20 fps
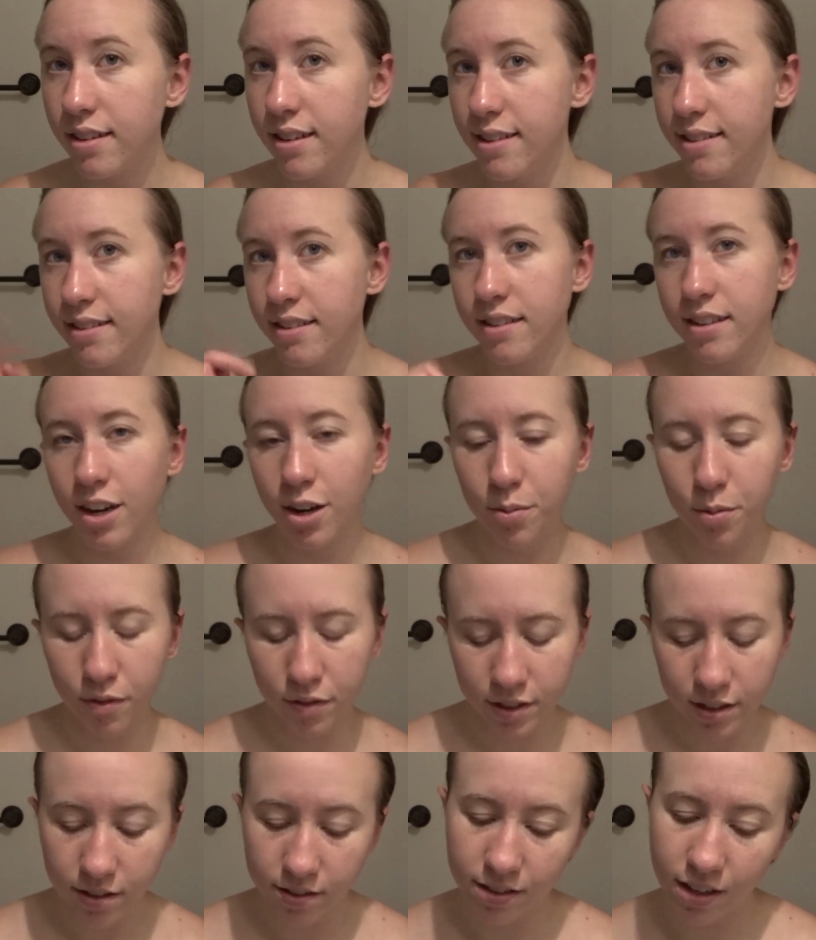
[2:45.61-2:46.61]
Is it terrible for
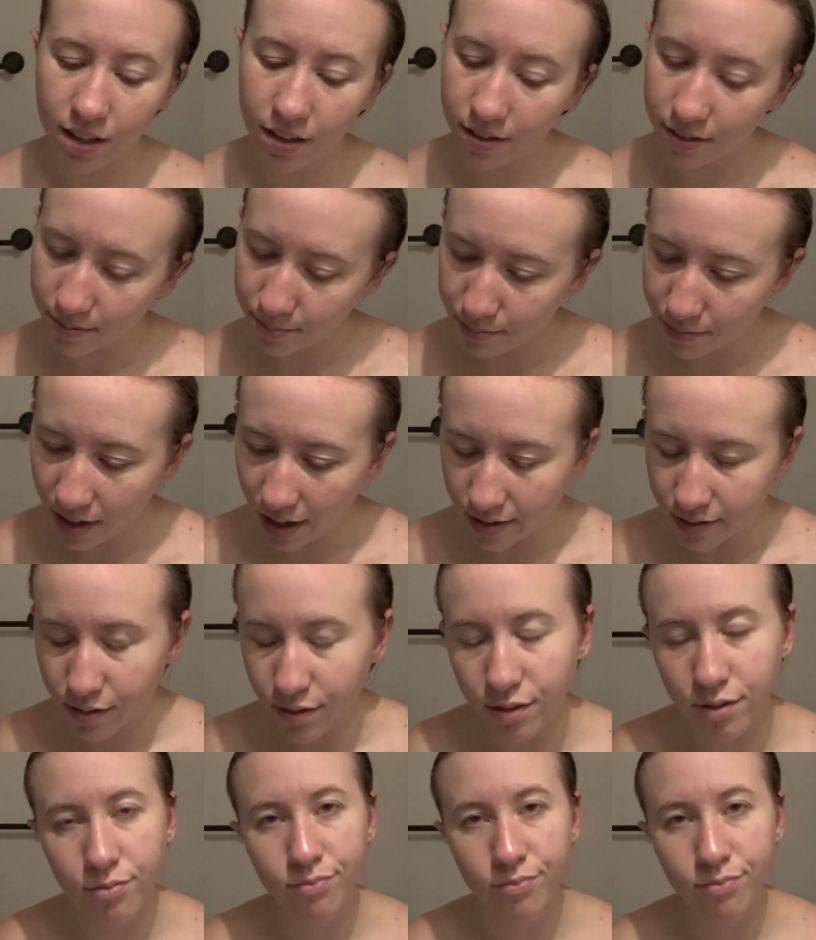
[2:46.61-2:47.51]
your skin? Yes.